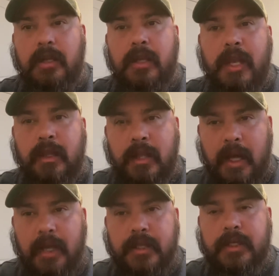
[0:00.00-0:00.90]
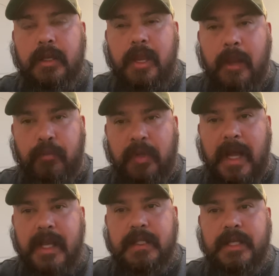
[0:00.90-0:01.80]
He does, he
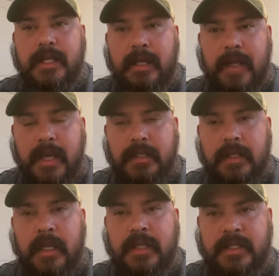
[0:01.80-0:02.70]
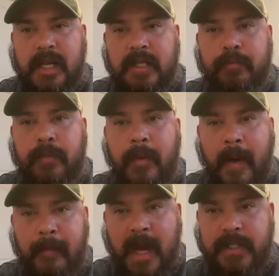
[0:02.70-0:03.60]
applies the techniques and the science of
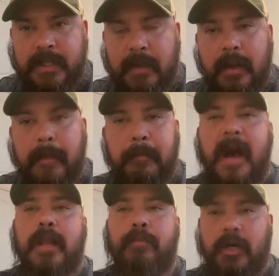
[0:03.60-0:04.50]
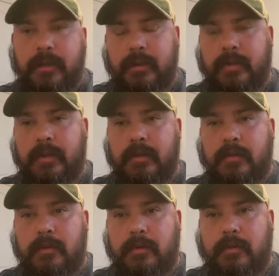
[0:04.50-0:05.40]
boxing by the book.
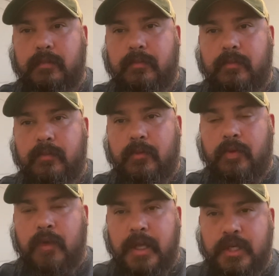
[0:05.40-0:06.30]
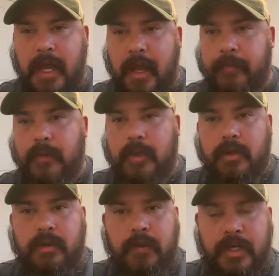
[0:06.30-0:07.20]
Great jab,
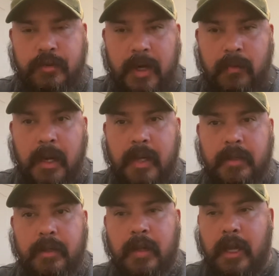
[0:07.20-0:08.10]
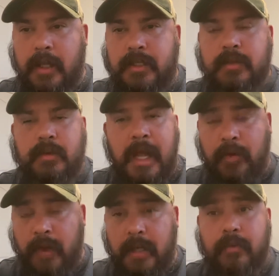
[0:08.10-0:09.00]
great straight right, uh, not
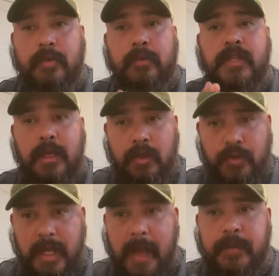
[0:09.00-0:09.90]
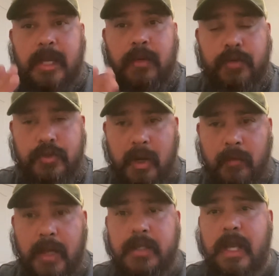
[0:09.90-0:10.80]
great, technical jab, technical straight
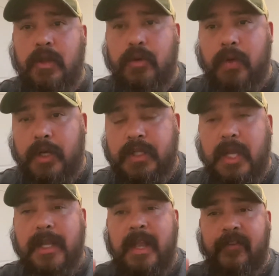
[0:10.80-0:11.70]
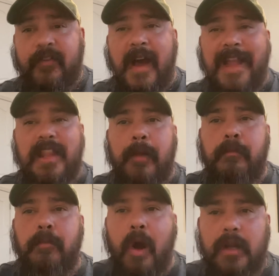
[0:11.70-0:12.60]
right, technical hooks that find their
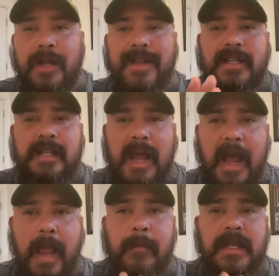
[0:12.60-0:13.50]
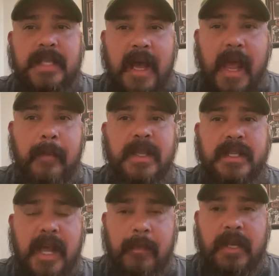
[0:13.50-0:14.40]
mark time and time and
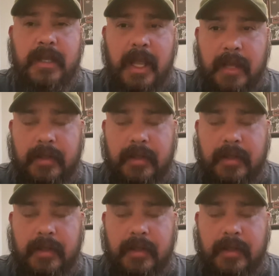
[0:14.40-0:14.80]
time and again.